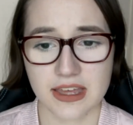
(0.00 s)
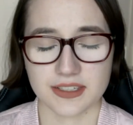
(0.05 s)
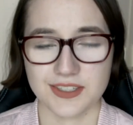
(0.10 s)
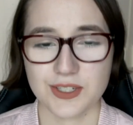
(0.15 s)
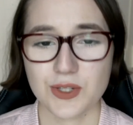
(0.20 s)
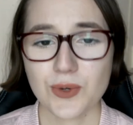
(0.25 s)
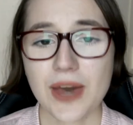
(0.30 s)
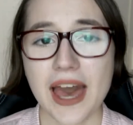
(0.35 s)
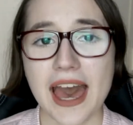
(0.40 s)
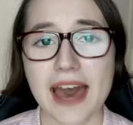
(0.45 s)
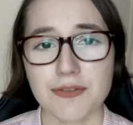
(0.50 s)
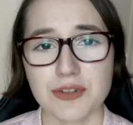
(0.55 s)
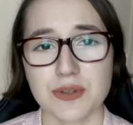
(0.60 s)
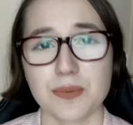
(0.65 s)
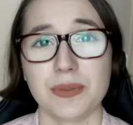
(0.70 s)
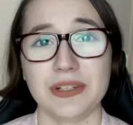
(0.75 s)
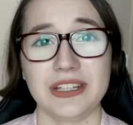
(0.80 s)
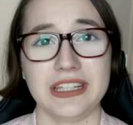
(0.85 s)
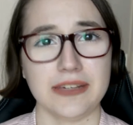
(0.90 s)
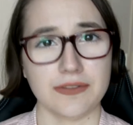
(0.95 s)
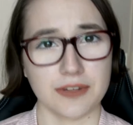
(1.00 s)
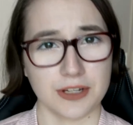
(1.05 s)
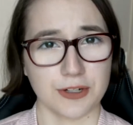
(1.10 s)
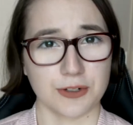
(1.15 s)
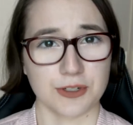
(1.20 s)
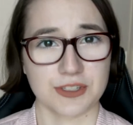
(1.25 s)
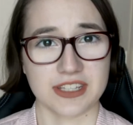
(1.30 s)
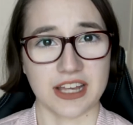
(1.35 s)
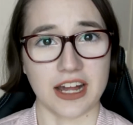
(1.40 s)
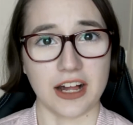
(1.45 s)
is you have to believe in
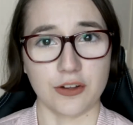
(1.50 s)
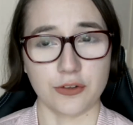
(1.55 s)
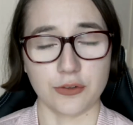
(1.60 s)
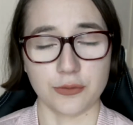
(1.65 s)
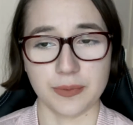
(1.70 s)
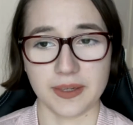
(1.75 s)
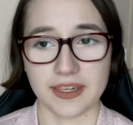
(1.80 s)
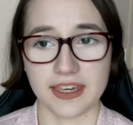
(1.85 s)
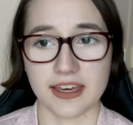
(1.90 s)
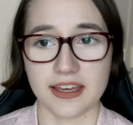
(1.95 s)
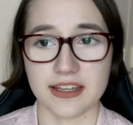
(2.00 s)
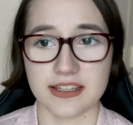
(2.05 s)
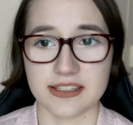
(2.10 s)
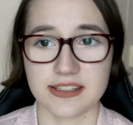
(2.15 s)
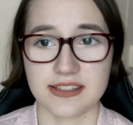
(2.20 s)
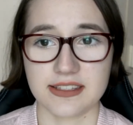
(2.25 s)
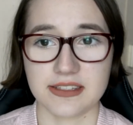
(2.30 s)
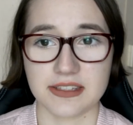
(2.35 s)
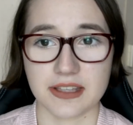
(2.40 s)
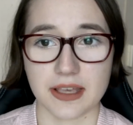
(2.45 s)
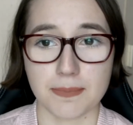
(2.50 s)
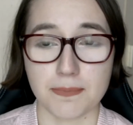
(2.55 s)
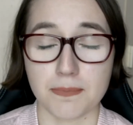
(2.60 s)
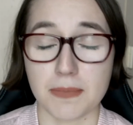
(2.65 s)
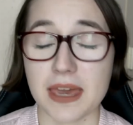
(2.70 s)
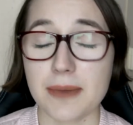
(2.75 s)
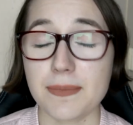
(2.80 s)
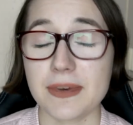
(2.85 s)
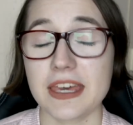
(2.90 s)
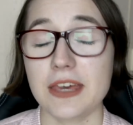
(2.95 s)
yourself because
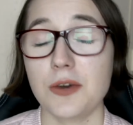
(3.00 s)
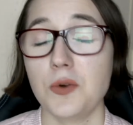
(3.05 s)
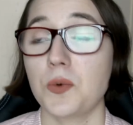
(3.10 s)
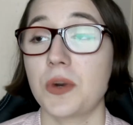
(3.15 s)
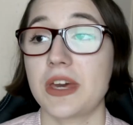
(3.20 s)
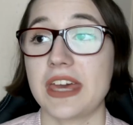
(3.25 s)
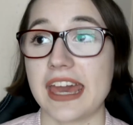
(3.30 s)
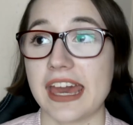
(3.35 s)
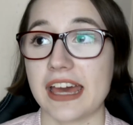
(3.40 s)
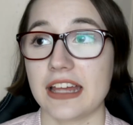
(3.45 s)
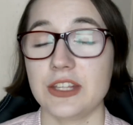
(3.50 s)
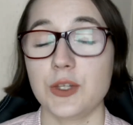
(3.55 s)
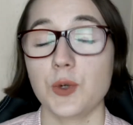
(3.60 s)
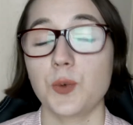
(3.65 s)
maybe you can't,